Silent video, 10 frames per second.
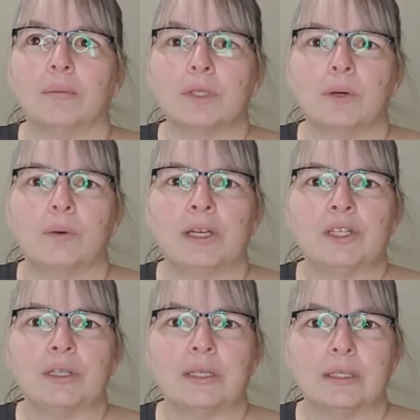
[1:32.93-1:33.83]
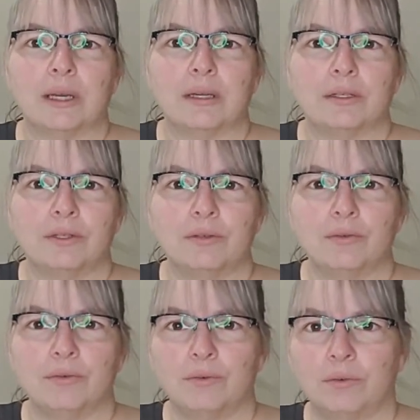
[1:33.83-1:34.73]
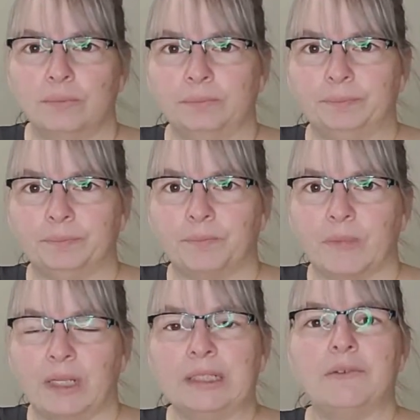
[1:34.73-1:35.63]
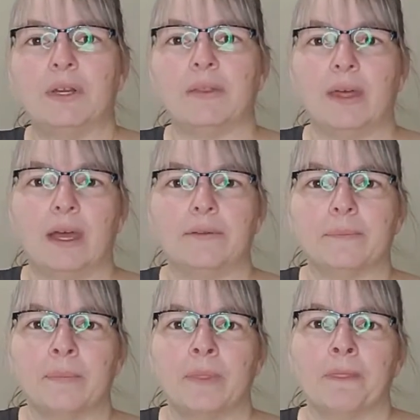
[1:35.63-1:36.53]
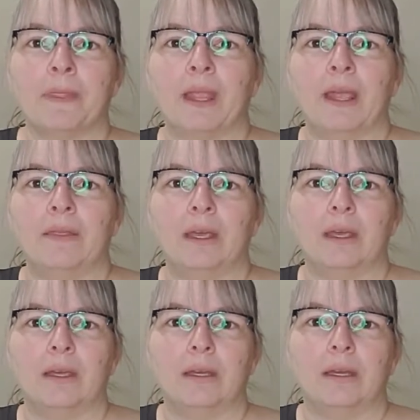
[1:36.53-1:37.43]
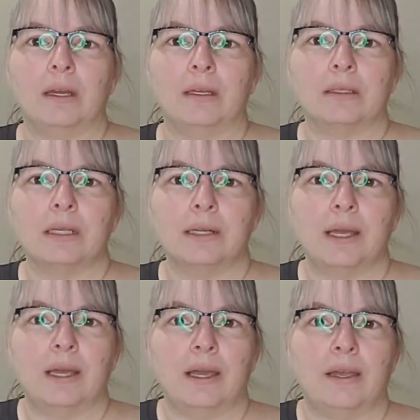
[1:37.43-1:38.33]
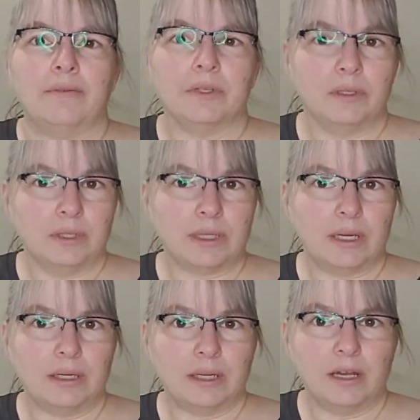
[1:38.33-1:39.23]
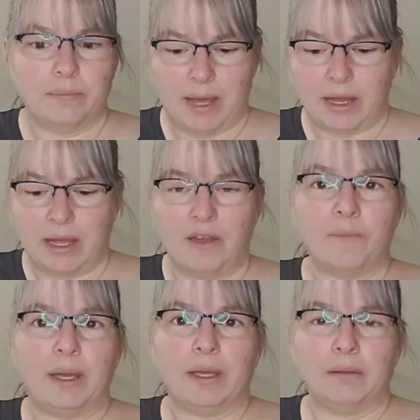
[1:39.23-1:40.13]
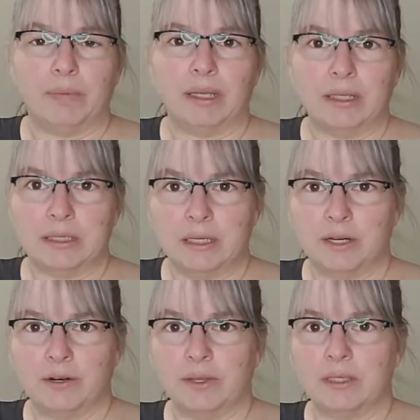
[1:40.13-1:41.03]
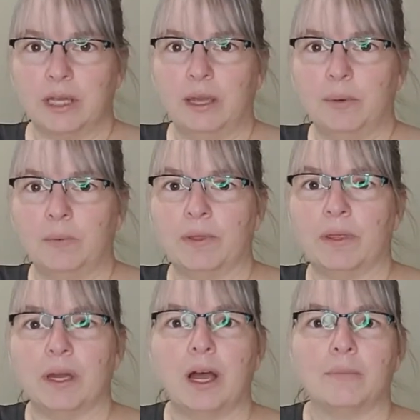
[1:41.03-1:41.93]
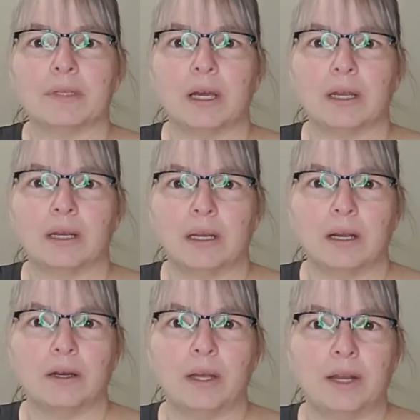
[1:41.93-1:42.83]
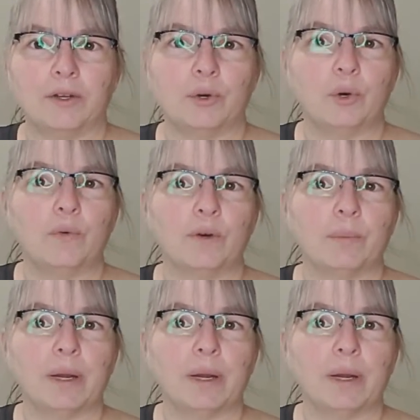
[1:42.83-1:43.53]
So I just decided to leave it at that. And then today I've decided to come back. I have my list here on the table with the comps on it, and I'll kind of go over it.